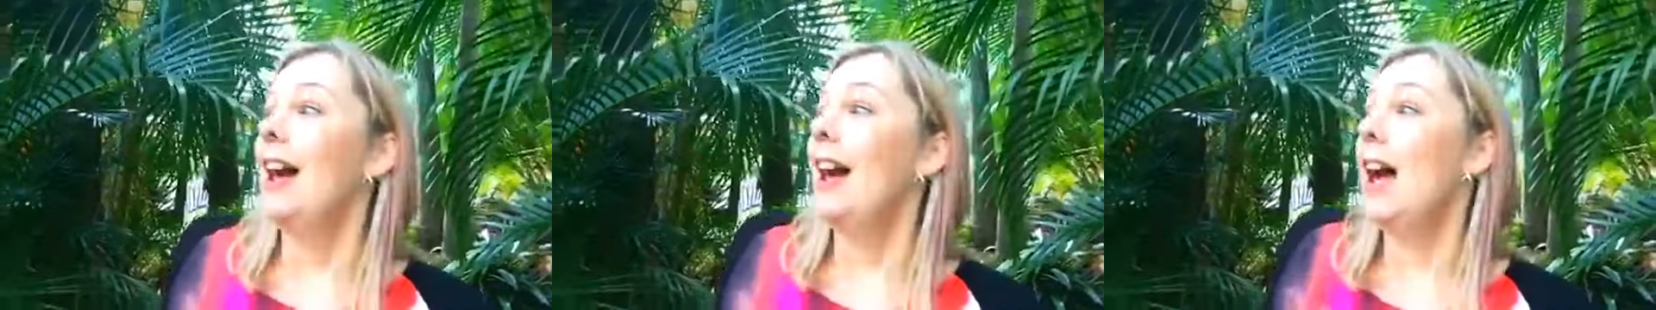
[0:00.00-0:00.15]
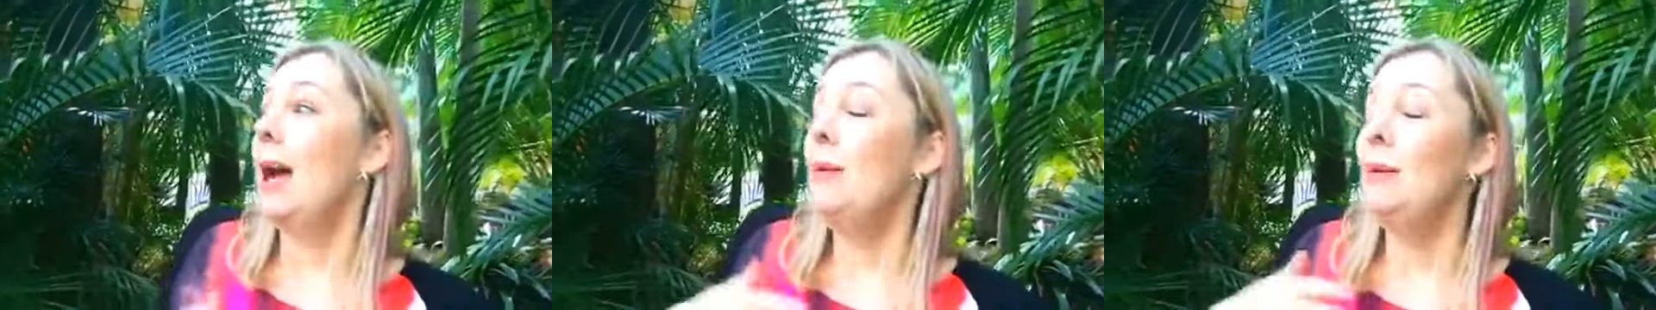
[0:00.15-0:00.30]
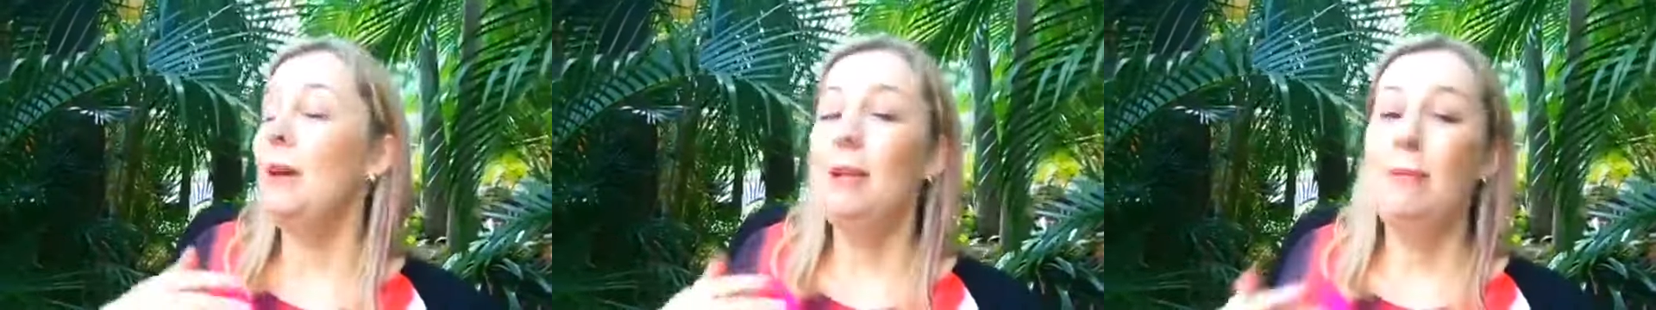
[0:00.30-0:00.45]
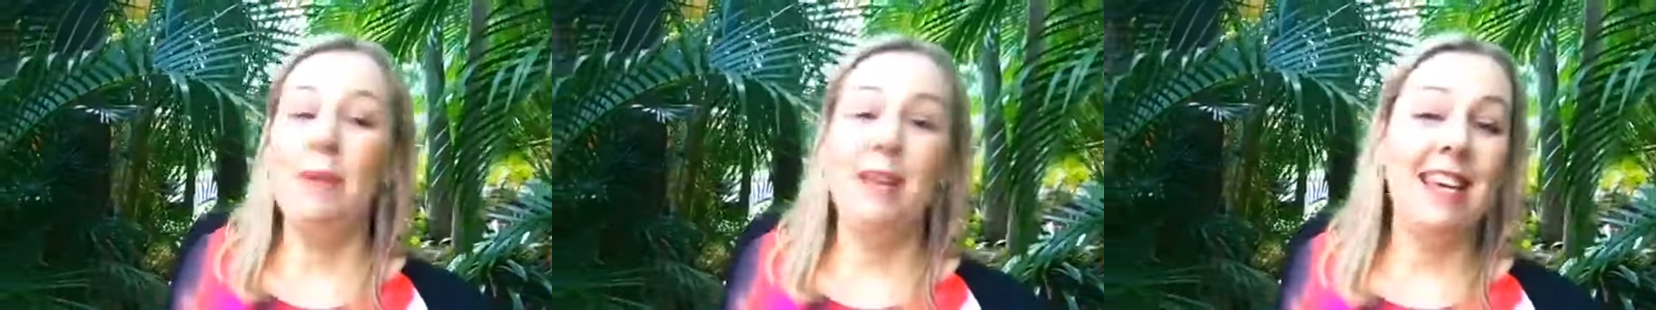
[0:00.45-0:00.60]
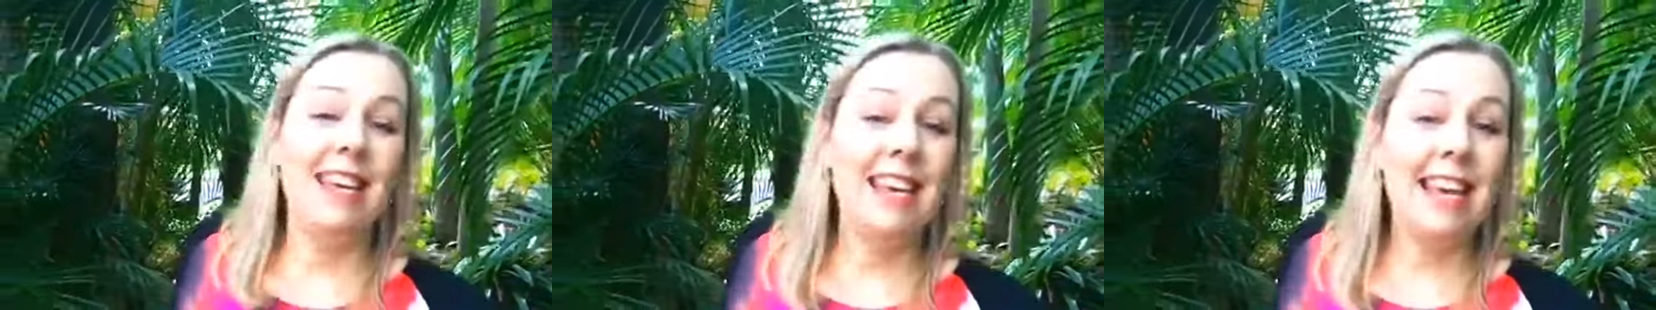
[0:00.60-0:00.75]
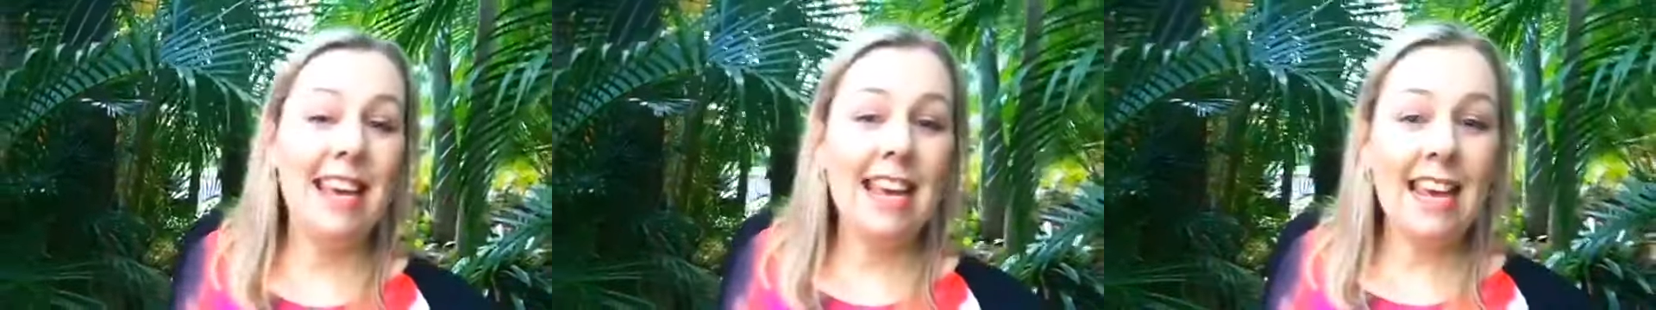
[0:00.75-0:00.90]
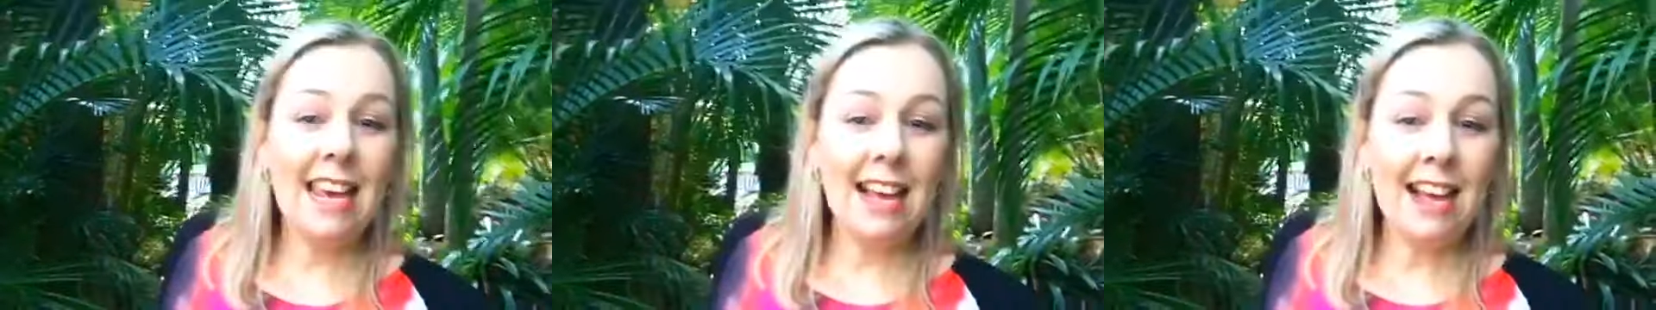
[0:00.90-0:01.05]
I'm going to be
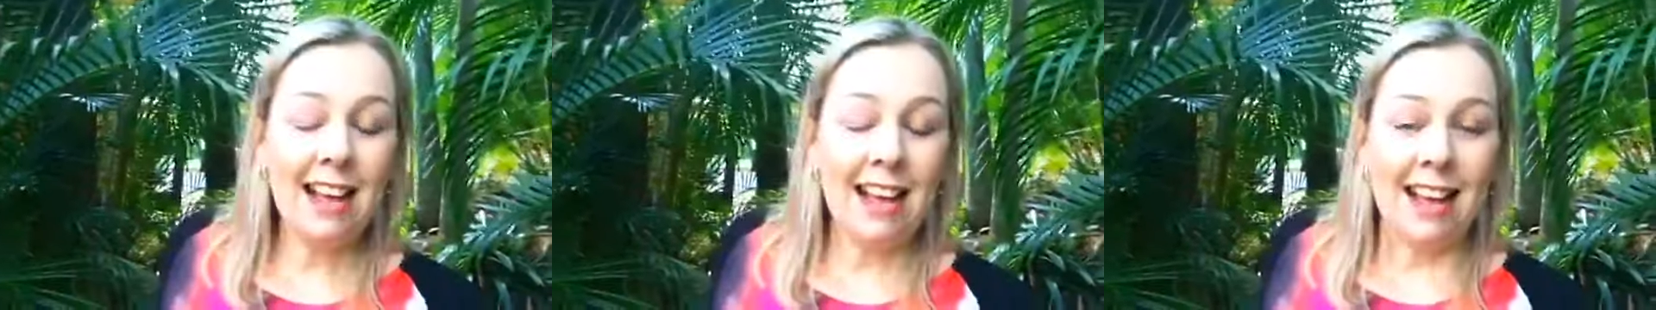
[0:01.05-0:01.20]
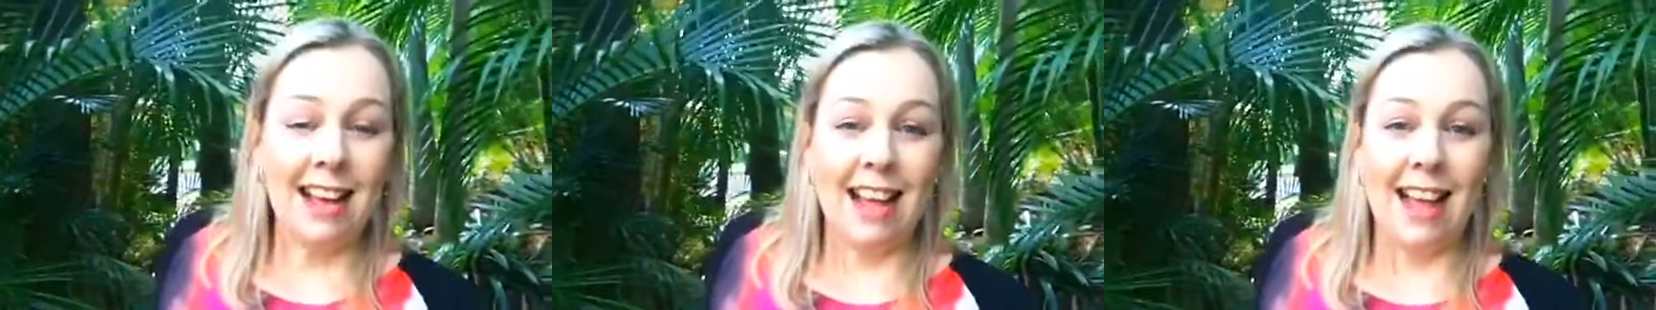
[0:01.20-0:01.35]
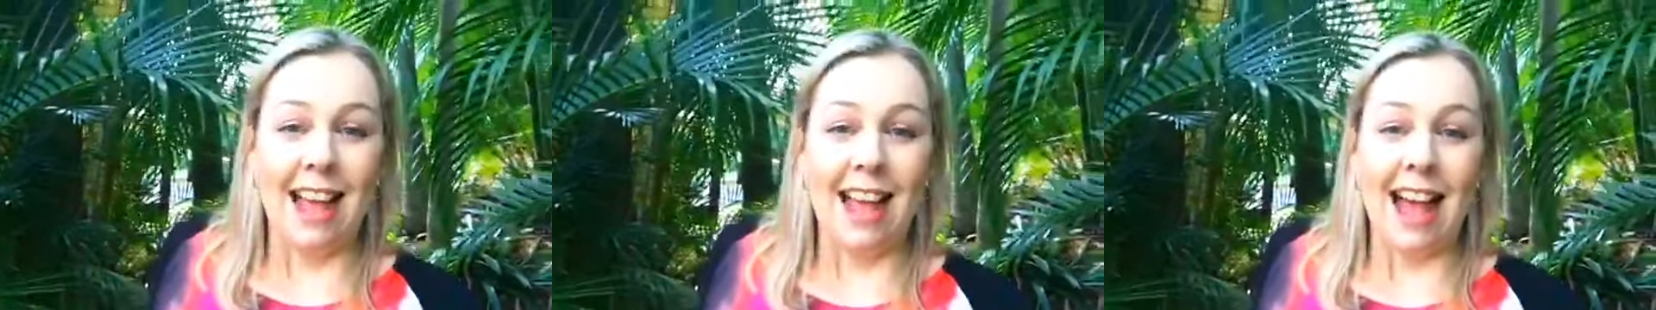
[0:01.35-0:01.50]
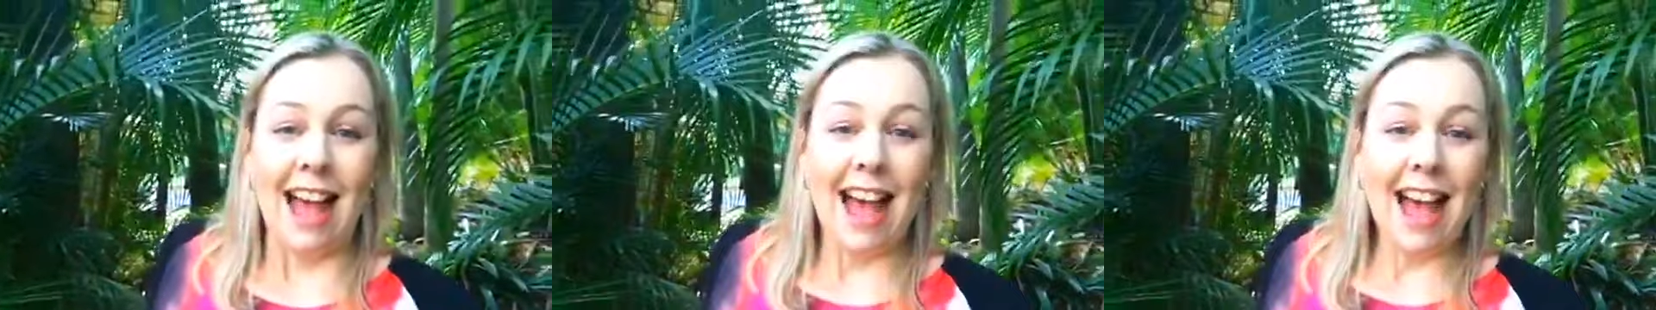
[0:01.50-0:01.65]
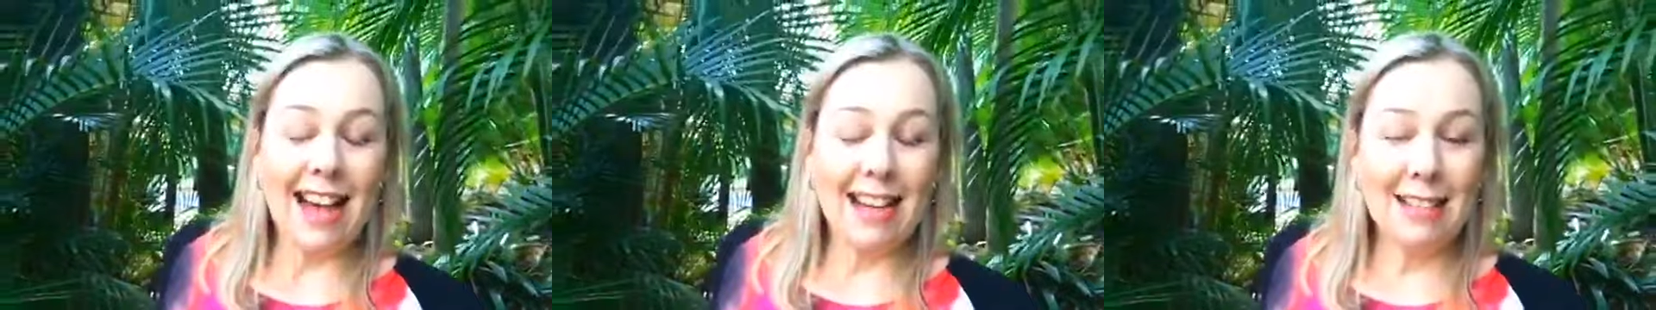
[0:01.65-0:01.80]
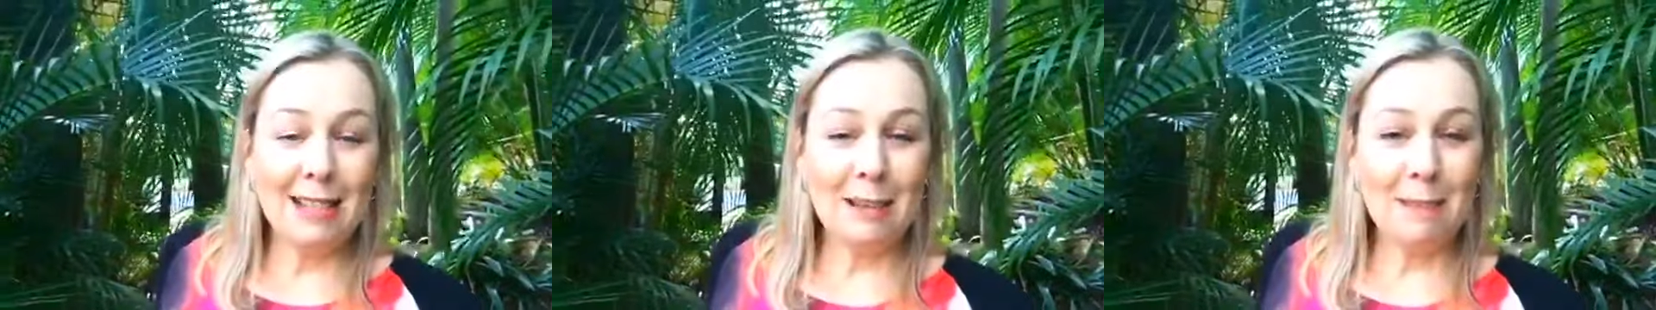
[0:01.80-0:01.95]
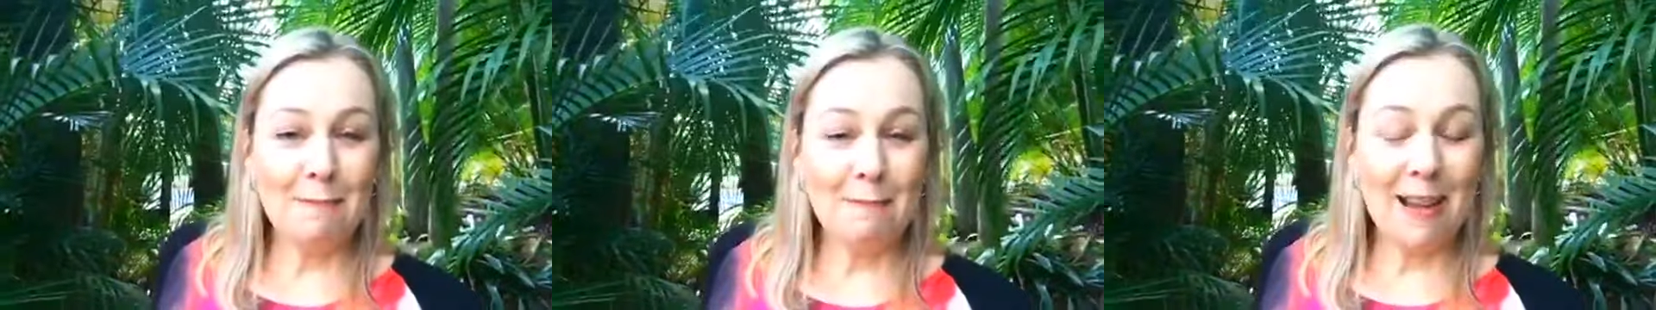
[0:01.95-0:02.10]
here
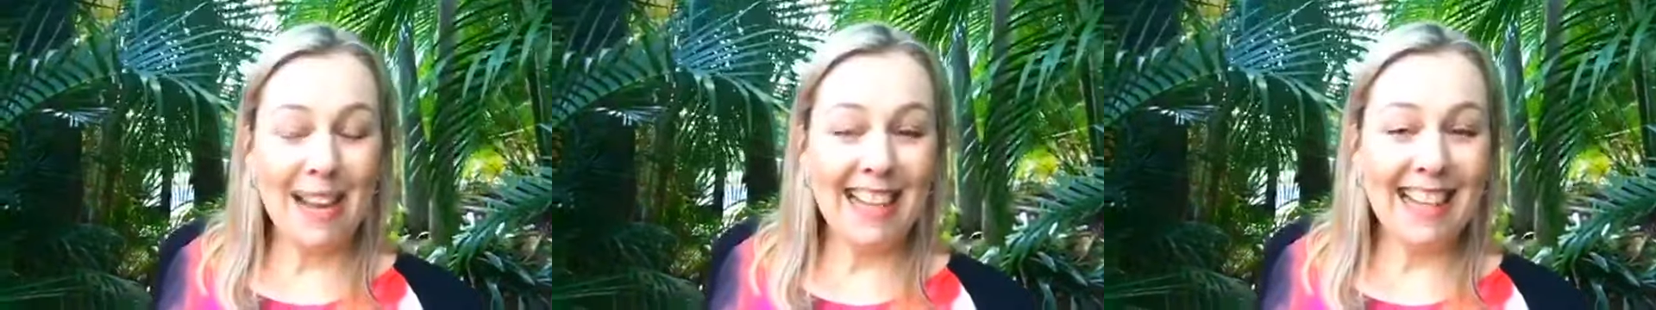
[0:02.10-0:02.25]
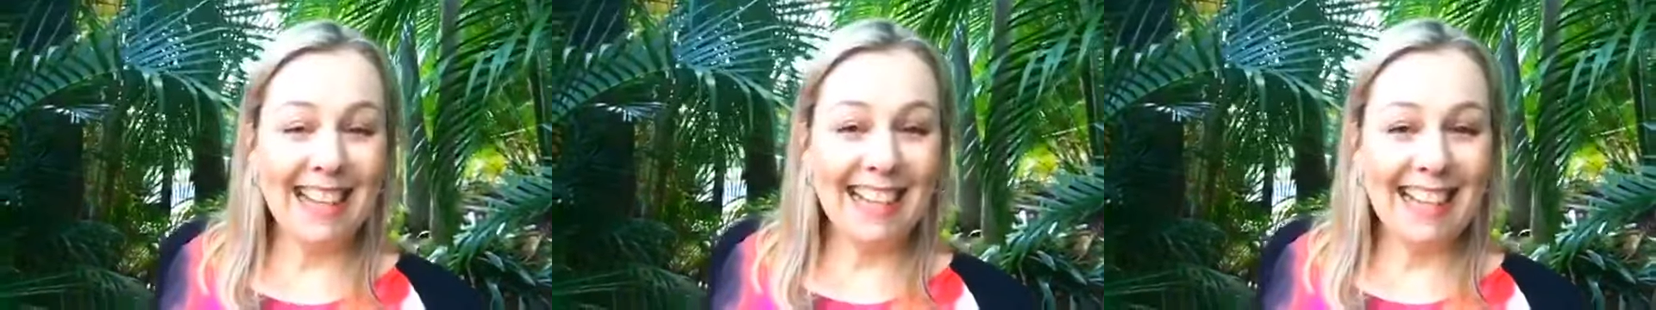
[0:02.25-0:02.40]
at my